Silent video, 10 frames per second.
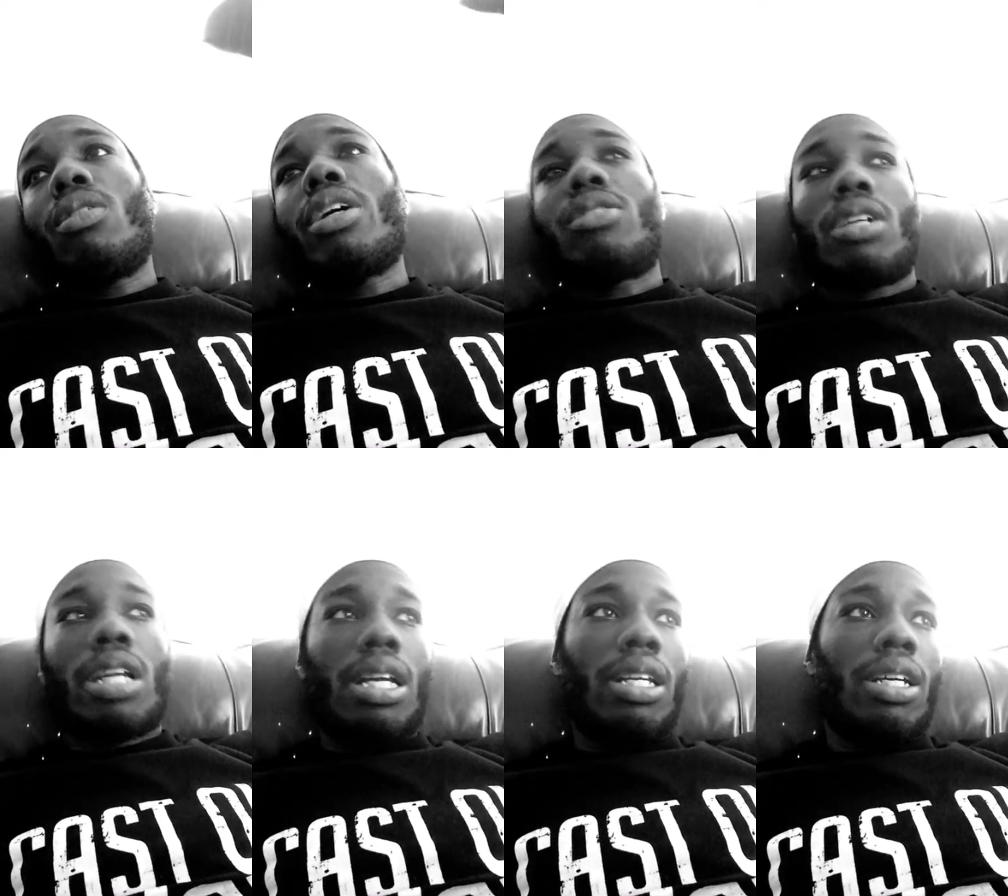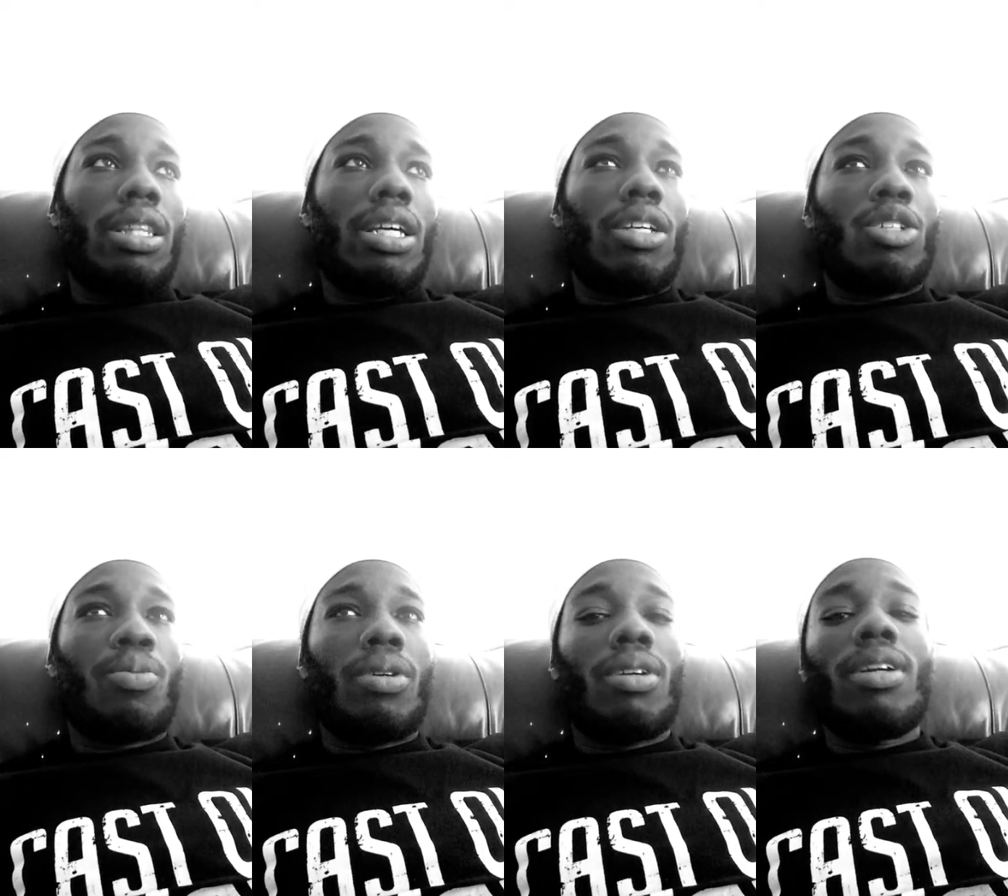that's a good idea. Thank you,
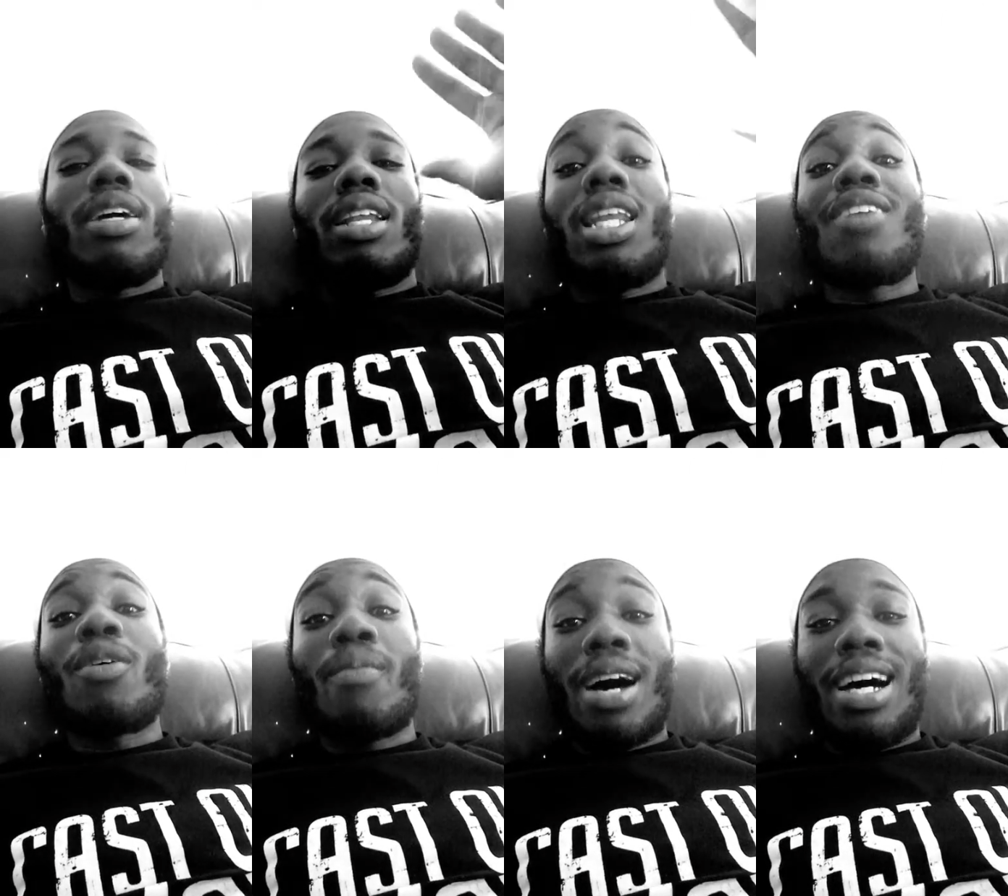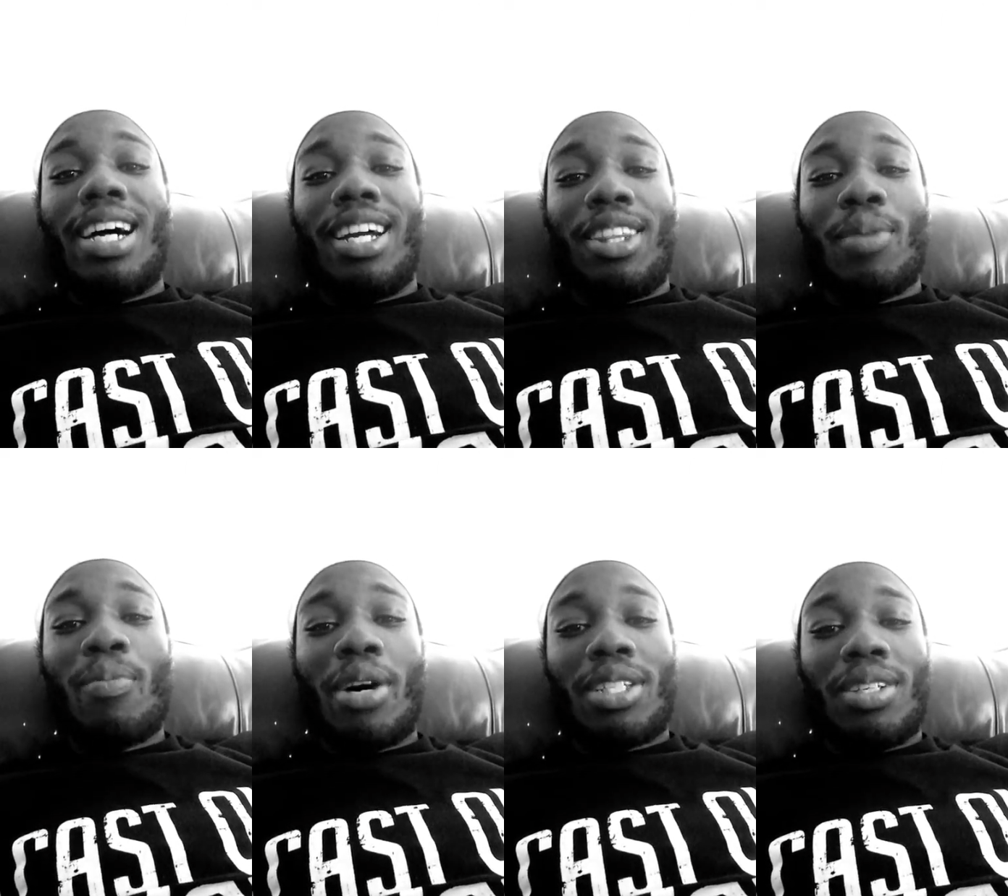Spirit. Never mind the
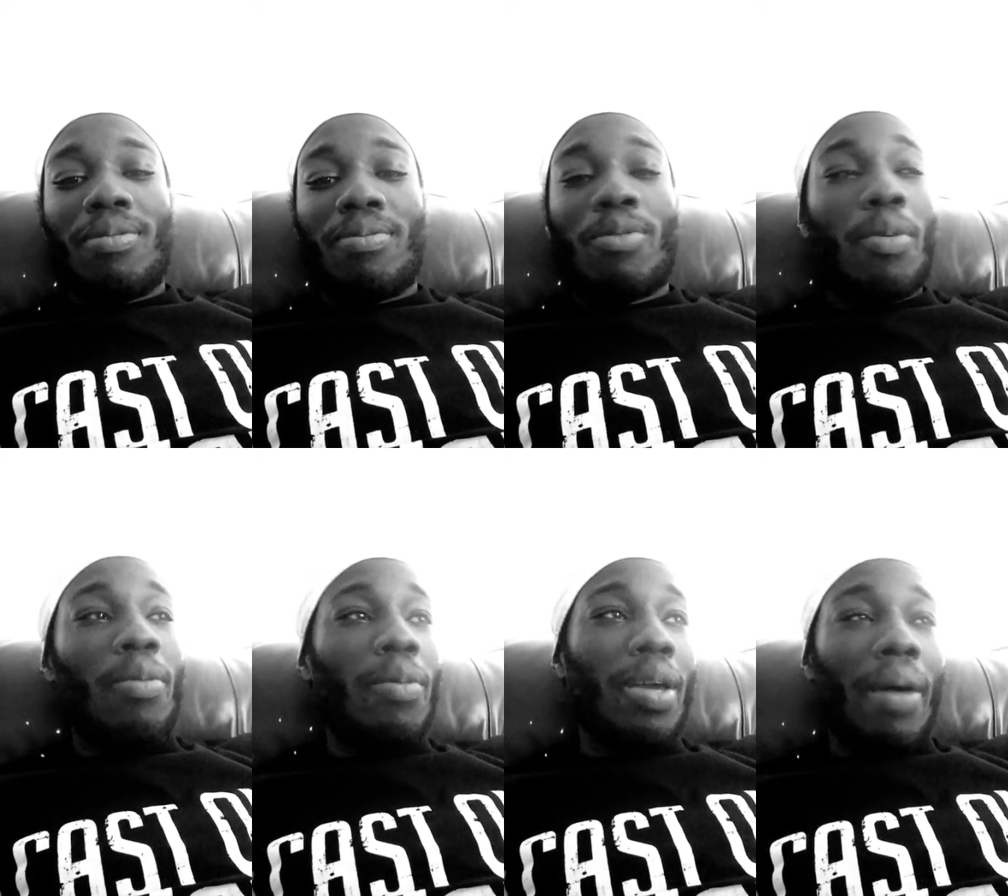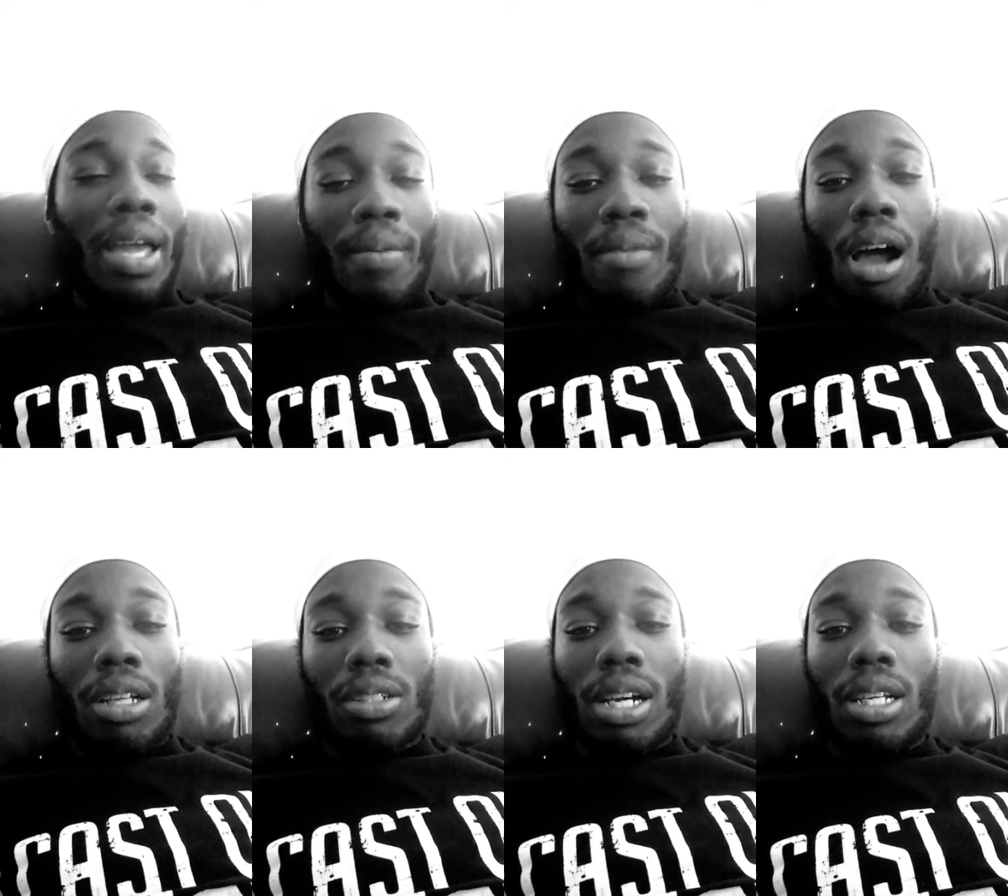buzzard for people being in my
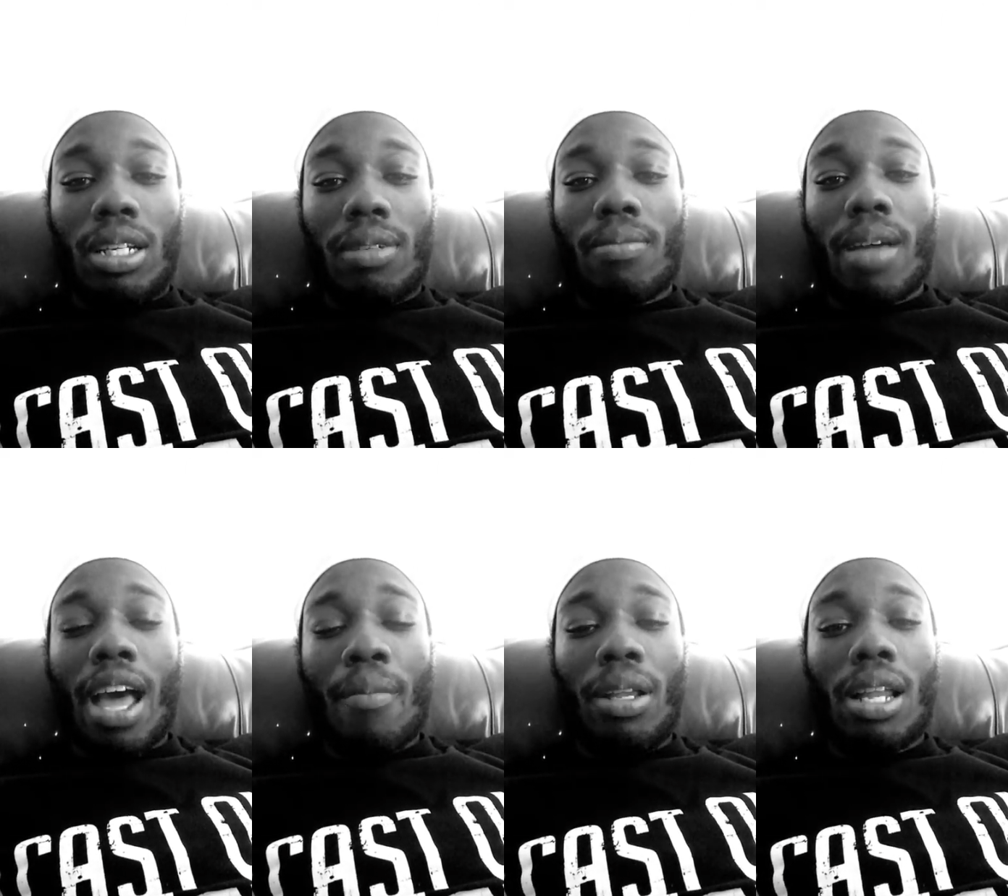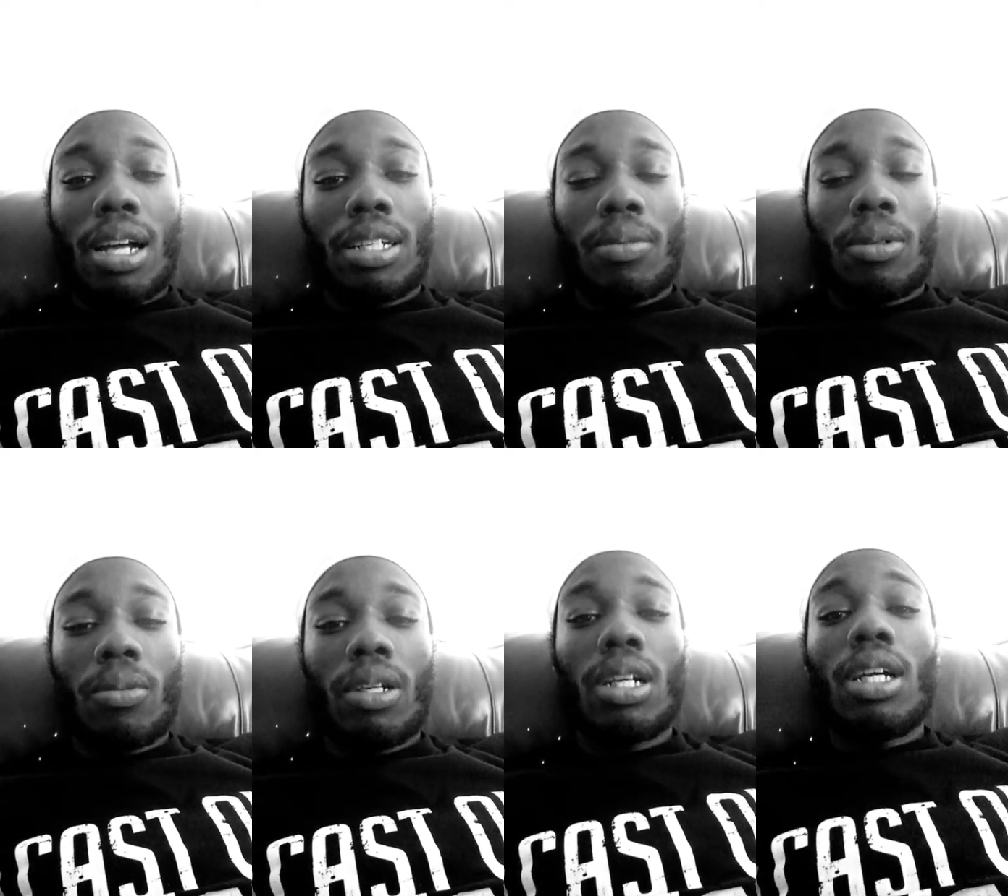inbox trying to have me locked up
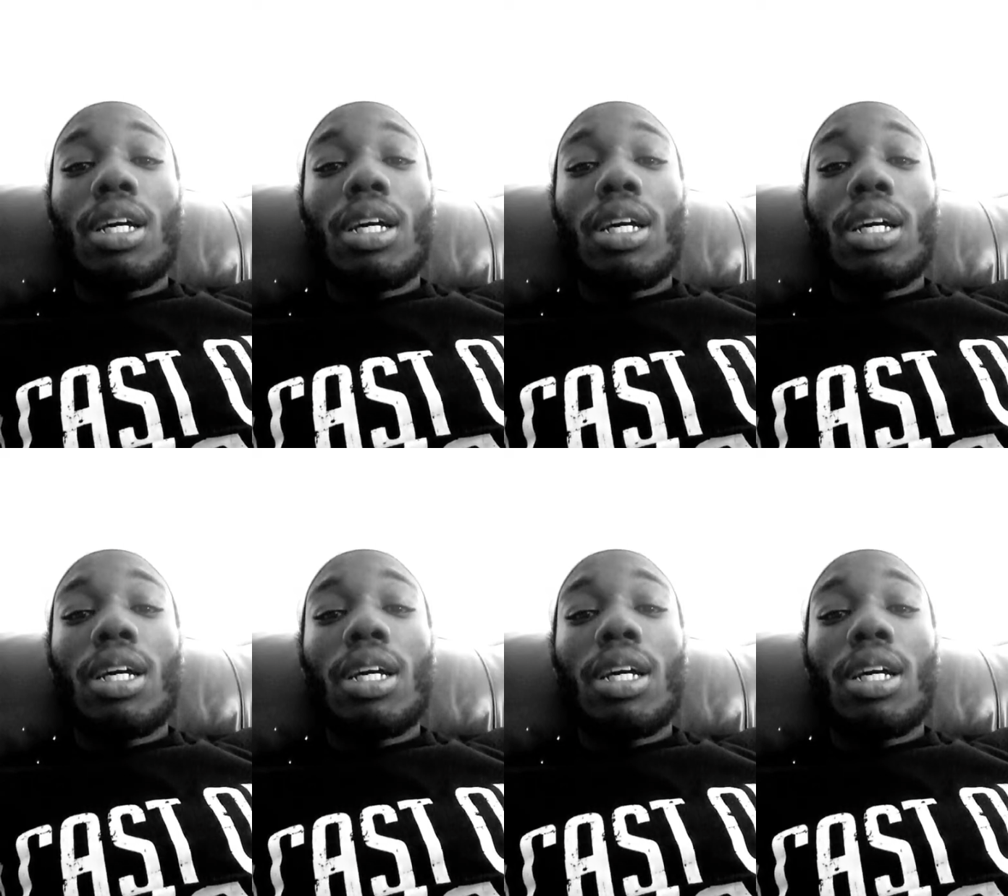somewhere.